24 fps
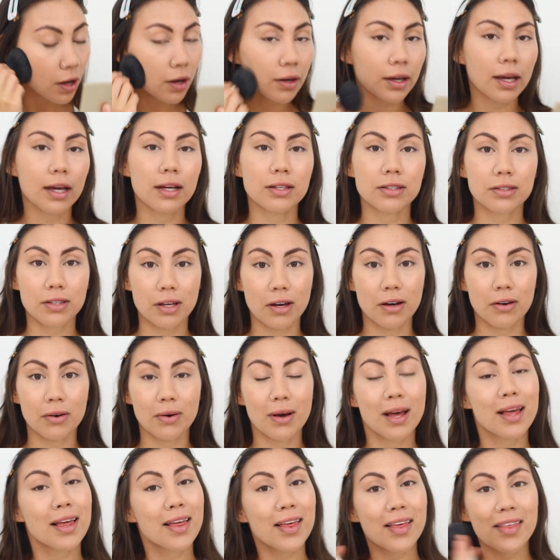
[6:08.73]
Okay, so
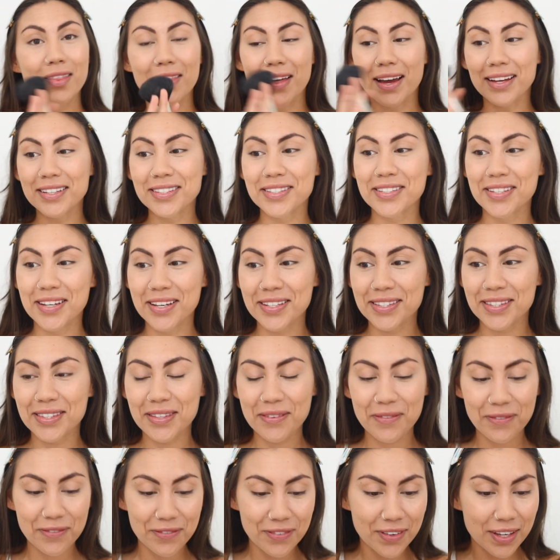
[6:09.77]
that's just
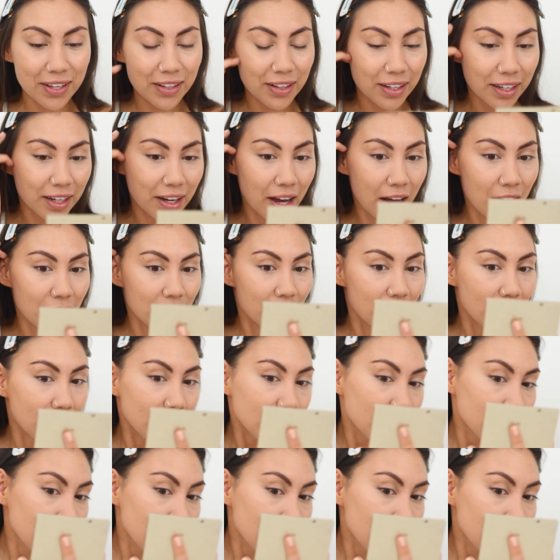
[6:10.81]
the feeling of it.